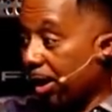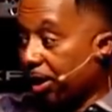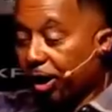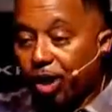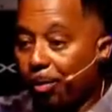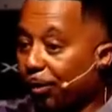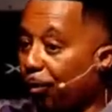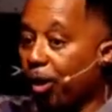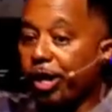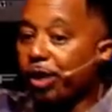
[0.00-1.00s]
Took us almost
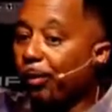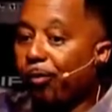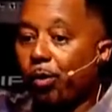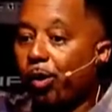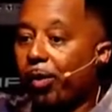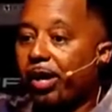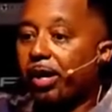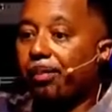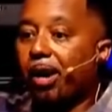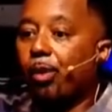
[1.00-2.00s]
four years before we were ready to
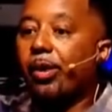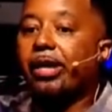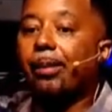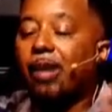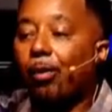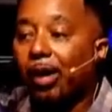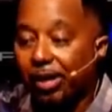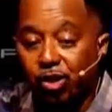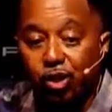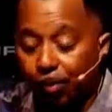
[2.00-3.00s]
get married. We kept our
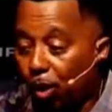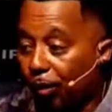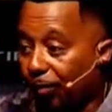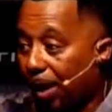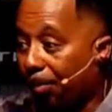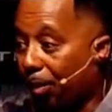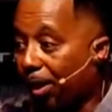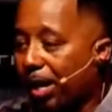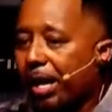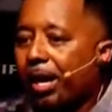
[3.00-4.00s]
relationship holy from that point.
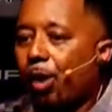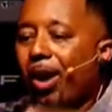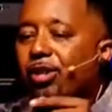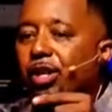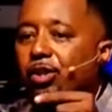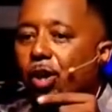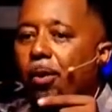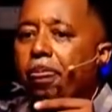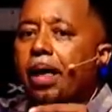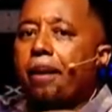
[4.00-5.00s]
Now, watch this
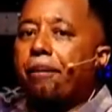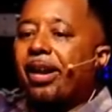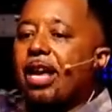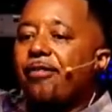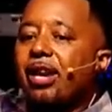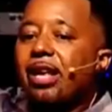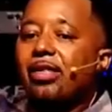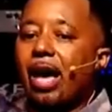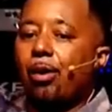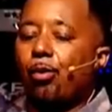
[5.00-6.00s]
though. But even in
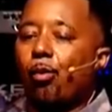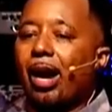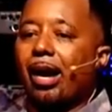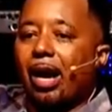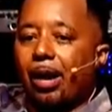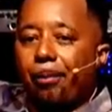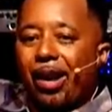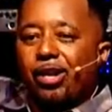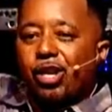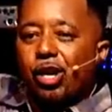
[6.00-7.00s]
that, when I, I
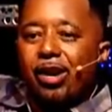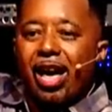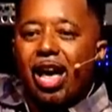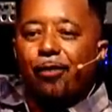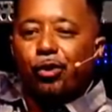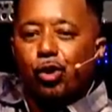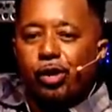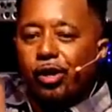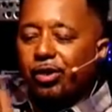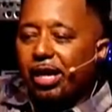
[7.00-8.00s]
about a year and a half or two
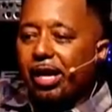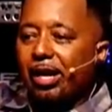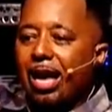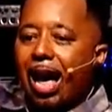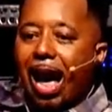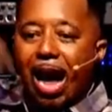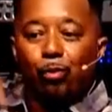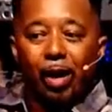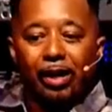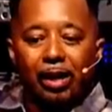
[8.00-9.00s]
years in, I
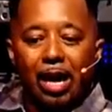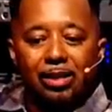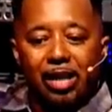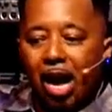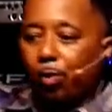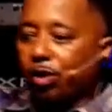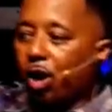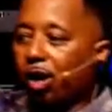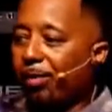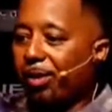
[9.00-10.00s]
recognized God was
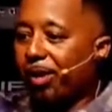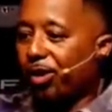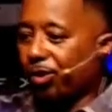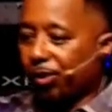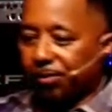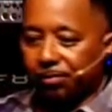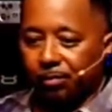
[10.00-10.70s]
calling me to ministry.